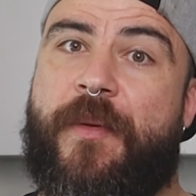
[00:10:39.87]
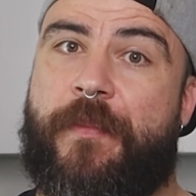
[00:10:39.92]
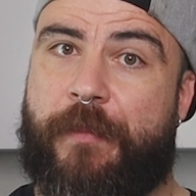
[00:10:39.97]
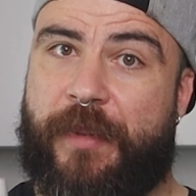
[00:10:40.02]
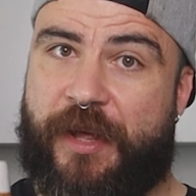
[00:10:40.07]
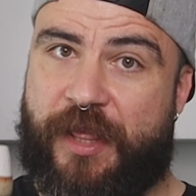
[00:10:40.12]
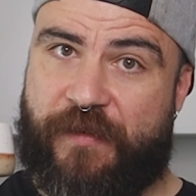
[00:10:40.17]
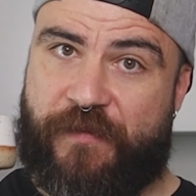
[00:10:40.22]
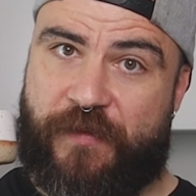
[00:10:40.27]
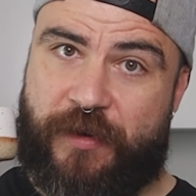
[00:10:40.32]

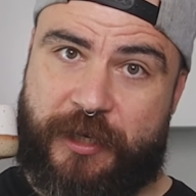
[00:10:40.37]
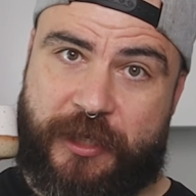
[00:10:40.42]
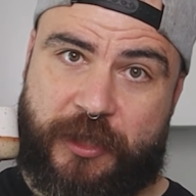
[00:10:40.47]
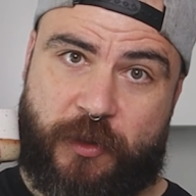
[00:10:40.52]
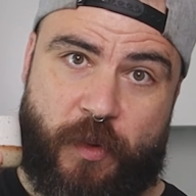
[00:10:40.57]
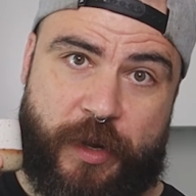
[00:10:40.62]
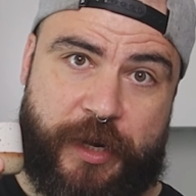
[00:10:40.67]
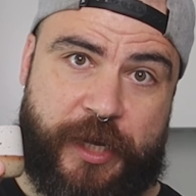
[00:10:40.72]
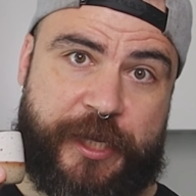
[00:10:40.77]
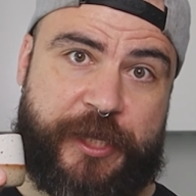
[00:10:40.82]
But the first
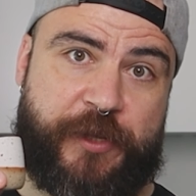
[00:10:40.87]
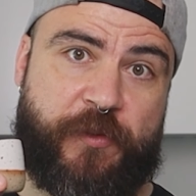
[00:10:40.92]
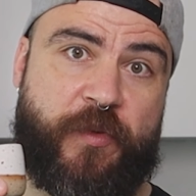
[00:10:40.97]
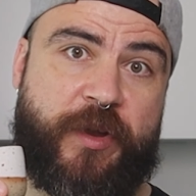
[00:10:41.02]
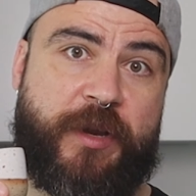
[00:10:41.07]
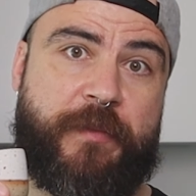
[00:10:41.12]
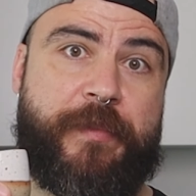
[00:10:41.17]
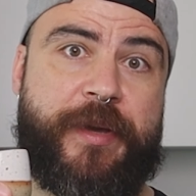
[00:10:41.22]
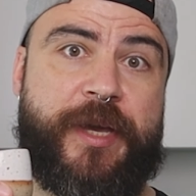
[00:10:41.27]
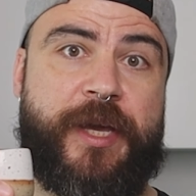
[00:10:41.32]
one it
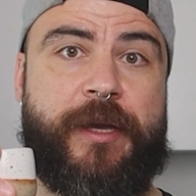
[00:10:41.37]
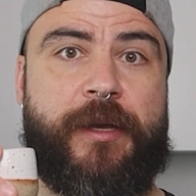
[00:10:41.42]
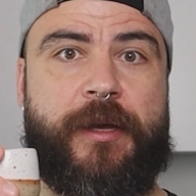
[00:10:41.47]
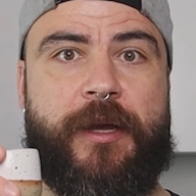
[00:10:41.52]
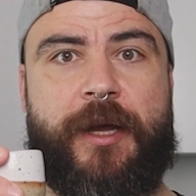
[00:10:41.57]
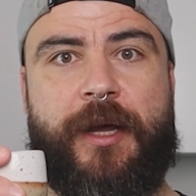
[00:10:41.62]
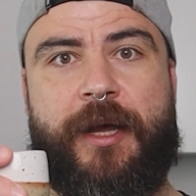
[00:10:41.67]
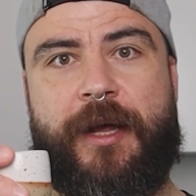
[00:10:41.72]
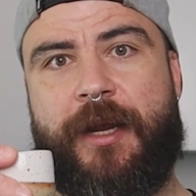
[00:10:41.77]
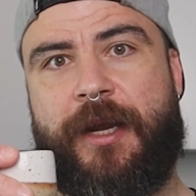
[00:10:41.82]
will be
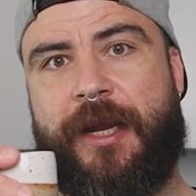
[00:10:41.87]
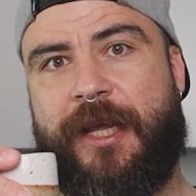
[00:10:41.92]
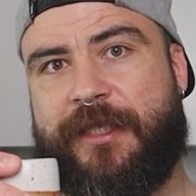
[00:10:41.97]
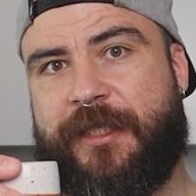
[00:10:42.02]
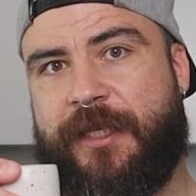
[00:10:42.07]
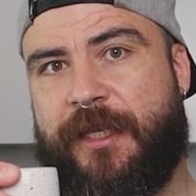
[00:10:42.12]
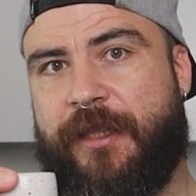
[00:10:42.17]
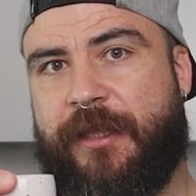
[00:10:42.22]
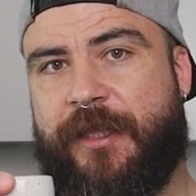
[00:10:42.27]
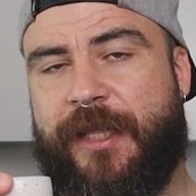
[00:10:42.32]

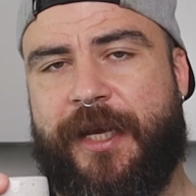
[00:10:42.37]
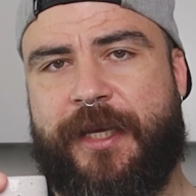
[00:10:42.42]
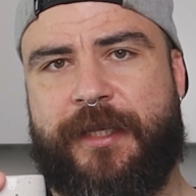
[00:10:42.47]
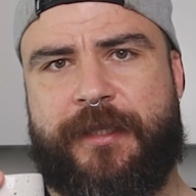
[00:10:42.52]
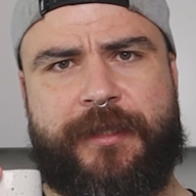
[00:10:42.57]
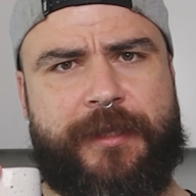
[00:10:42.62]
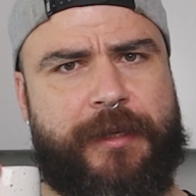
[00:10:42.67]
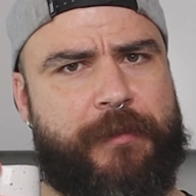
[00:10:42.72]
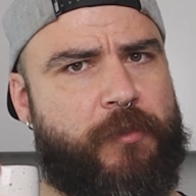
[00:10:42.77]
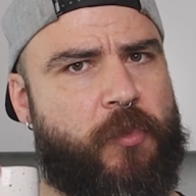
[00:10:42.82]
less
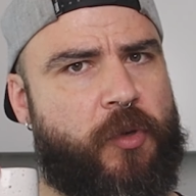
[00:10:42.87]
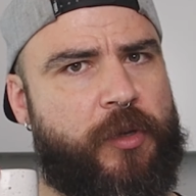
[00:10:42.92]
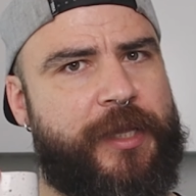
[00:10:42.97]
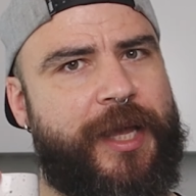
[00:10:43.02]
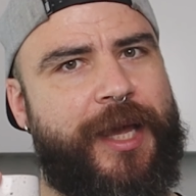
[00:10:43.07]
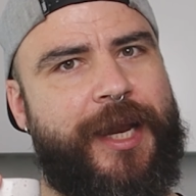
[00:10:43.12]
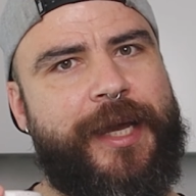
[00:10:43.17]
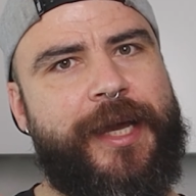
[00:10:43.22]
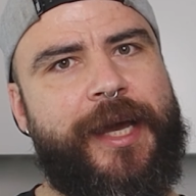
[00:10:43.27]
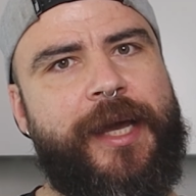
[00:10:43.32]
intense and more
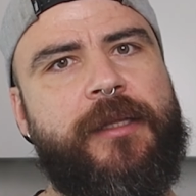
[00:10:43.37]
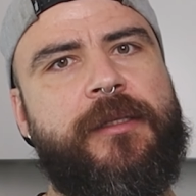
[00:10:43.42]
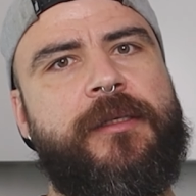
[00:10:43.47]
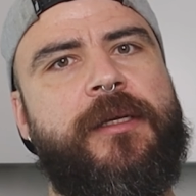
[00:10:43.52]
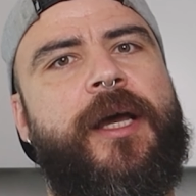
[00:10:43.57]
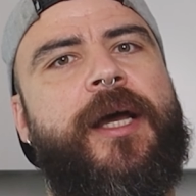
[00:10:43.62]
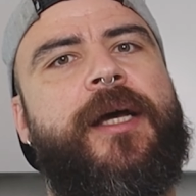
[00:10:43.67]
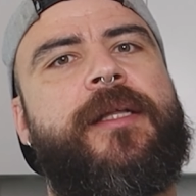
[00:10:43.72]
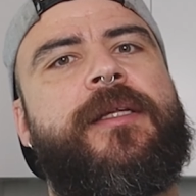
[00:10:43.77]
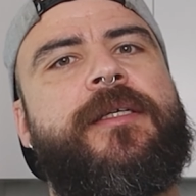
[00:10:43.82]

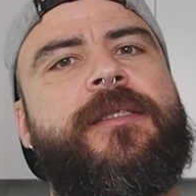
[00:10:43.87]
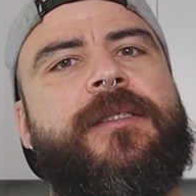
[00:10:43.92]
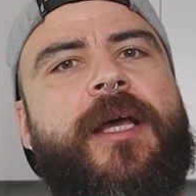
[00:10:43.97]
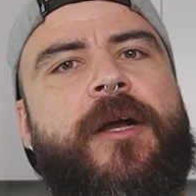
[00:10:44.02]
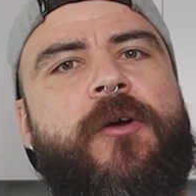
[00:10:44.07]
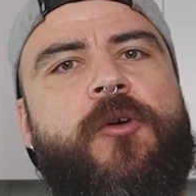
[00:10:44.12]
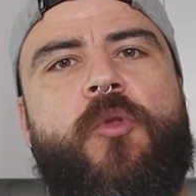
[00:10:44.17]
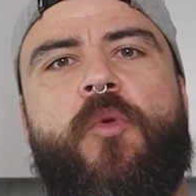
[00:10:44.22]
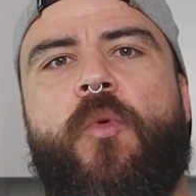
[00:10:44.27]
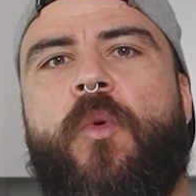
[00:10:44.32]
delicate, and the
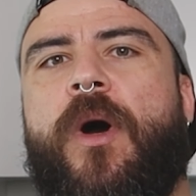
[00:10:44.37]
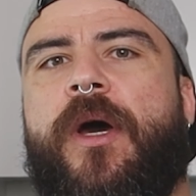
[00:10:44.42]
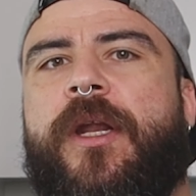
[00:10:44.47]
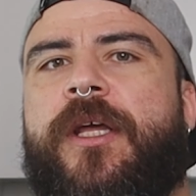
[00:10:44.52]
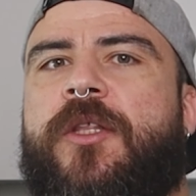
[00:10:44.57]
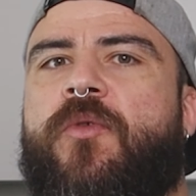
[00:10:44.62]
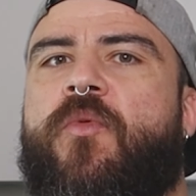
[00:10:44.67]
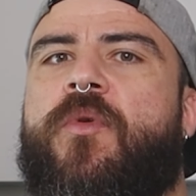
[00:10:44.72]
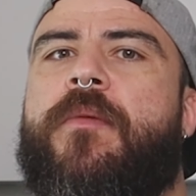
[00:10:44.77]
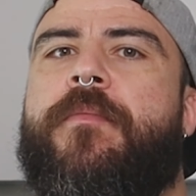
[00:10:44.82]
second one
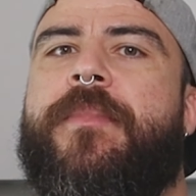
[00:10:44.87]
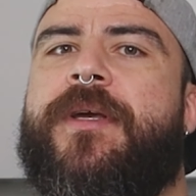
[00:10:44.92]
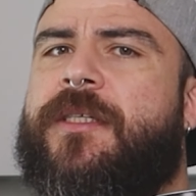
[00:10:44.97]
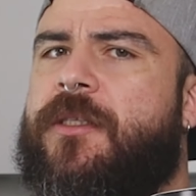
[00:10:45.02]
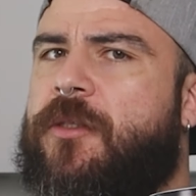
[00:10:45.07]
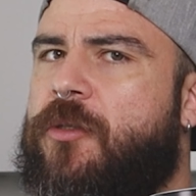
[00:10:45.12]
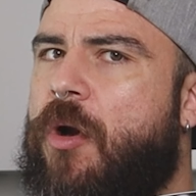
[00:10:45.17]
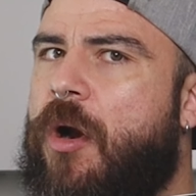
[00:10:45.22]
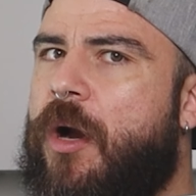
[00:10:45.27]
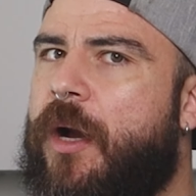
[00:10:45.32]
it will be
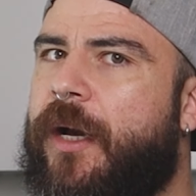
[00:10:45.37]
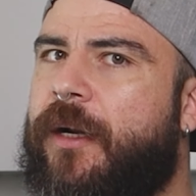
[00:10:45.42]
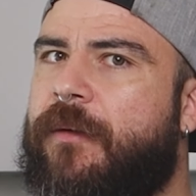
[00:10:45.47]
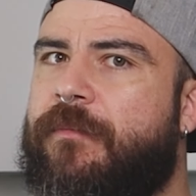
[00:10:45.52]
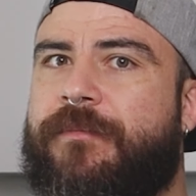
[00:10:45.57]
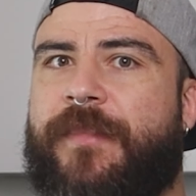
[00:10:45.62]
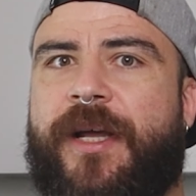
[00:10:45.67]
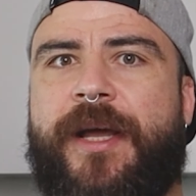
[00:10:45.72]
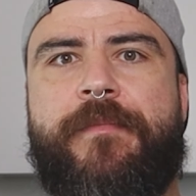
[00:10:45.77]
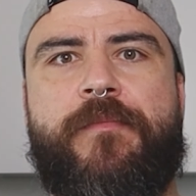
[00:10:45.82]
stronger
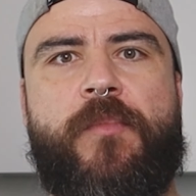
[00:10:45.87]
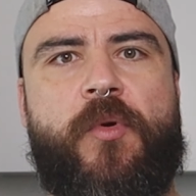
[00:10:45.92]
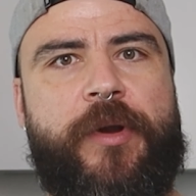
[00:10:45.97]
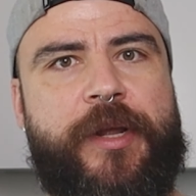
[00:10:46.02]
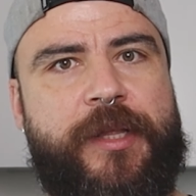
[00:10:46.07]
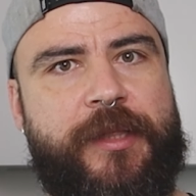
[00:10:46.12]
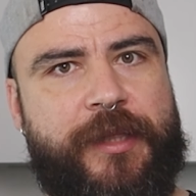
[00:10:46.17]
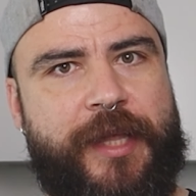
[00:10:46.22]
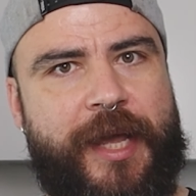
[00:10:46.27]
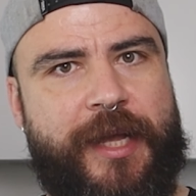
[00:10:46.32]
and more
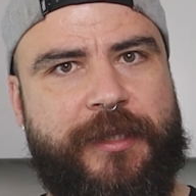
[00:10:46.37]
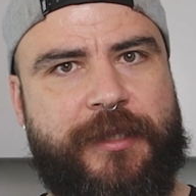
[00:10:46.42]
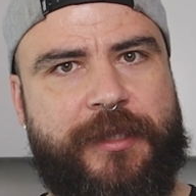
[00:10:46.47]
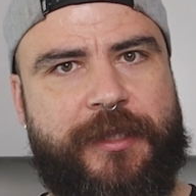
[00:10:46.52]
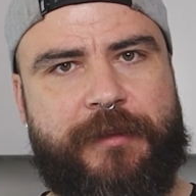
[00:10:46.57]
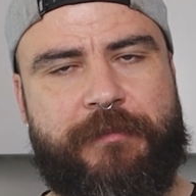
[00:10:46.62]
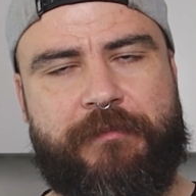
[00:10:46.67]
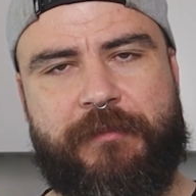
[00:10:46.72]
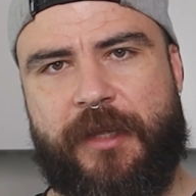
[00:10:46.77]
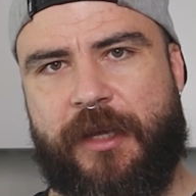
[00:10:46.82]

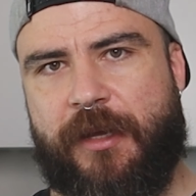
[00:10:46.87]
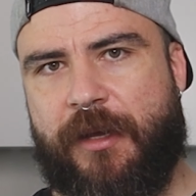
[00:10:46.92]
intense.